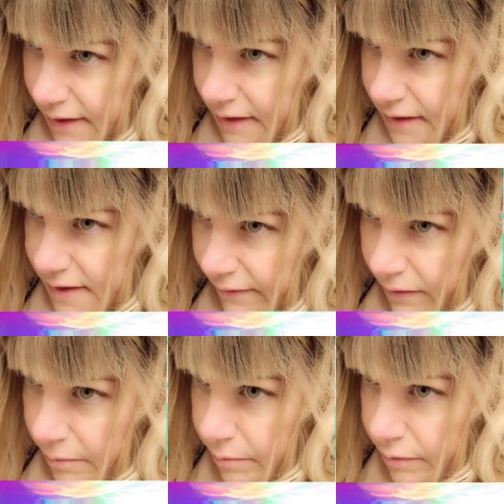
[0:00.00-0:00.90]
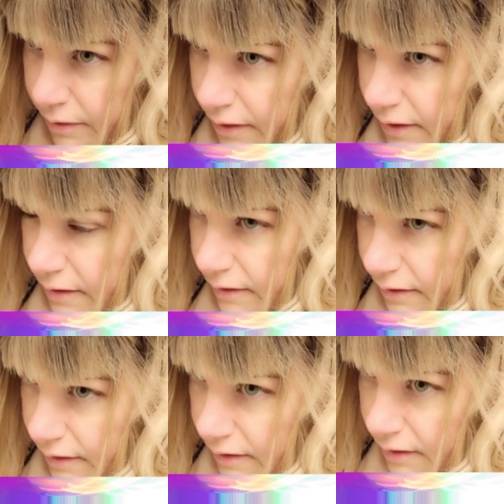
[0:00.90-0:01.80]
It does have a pretty
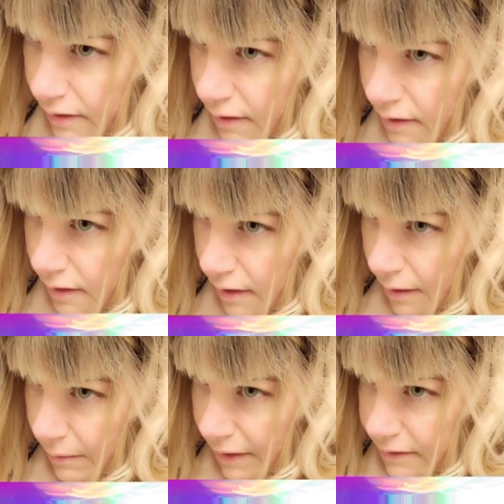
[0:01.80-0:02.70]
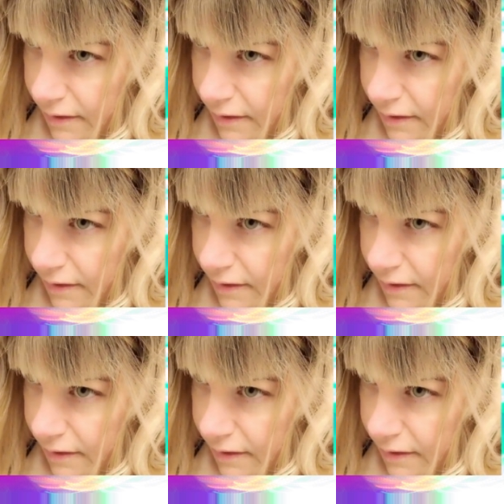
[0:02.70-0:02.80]
good amount